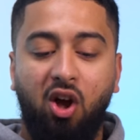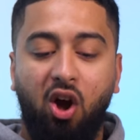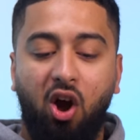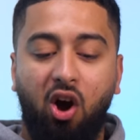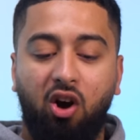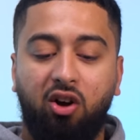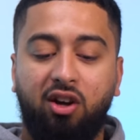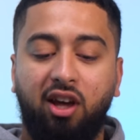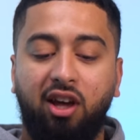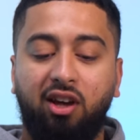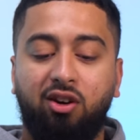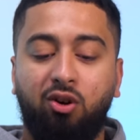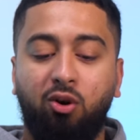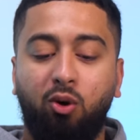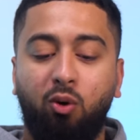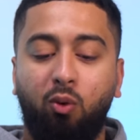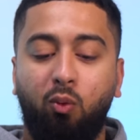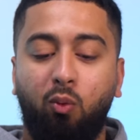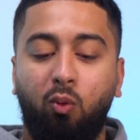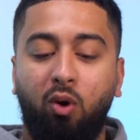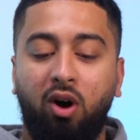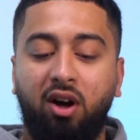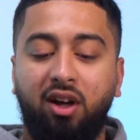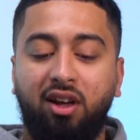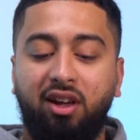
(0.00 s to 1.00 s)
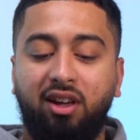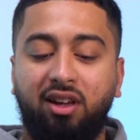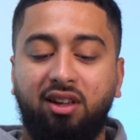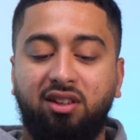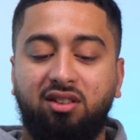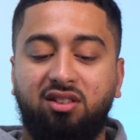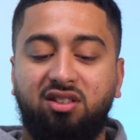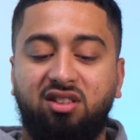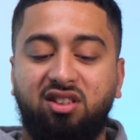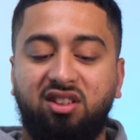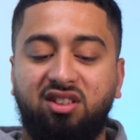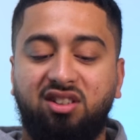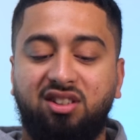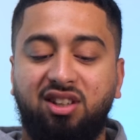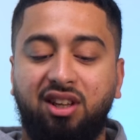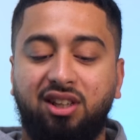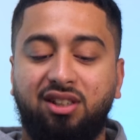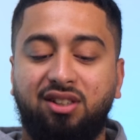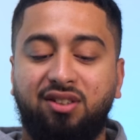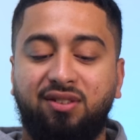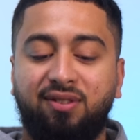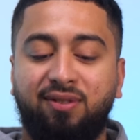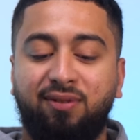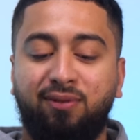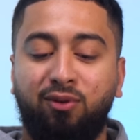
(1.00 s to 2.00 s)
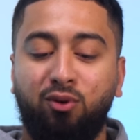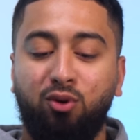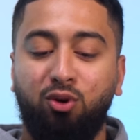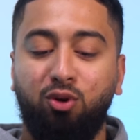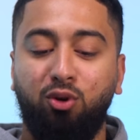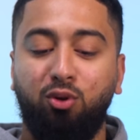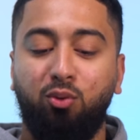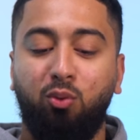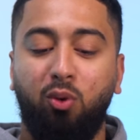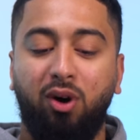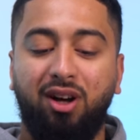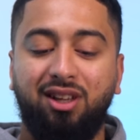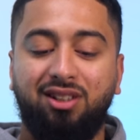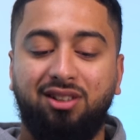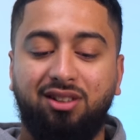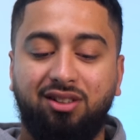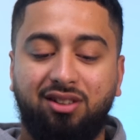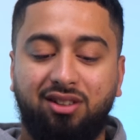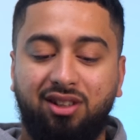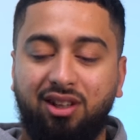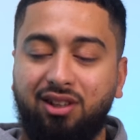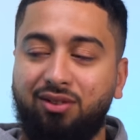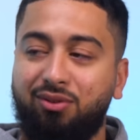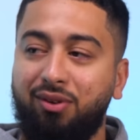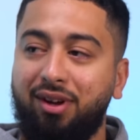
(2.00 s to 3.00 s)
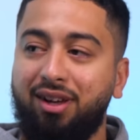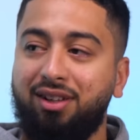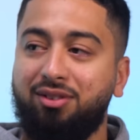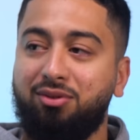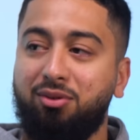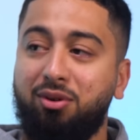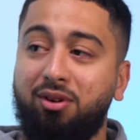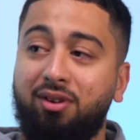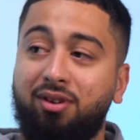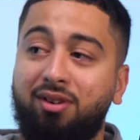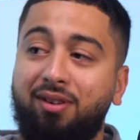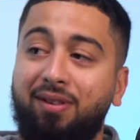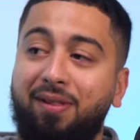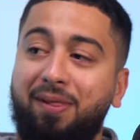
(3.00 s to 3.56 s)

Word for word: Okay, cool. What is success for you? What is success for Ezra?